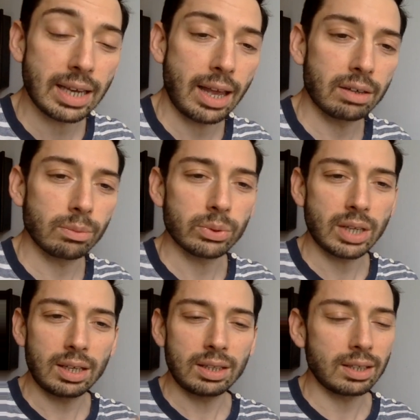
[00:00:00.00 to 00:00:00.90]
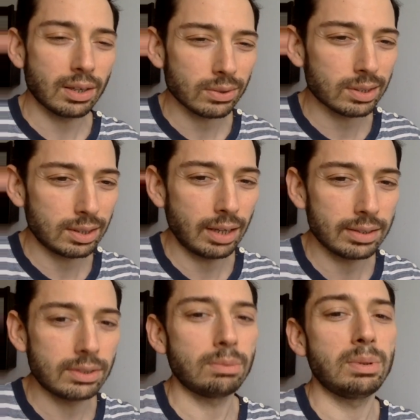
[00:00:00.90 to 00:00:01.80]
animals, anything else
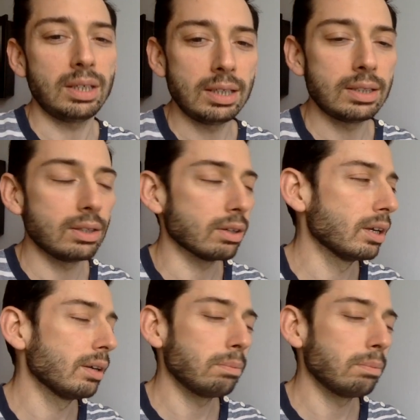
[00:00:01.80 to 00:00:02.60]
tends to be easier.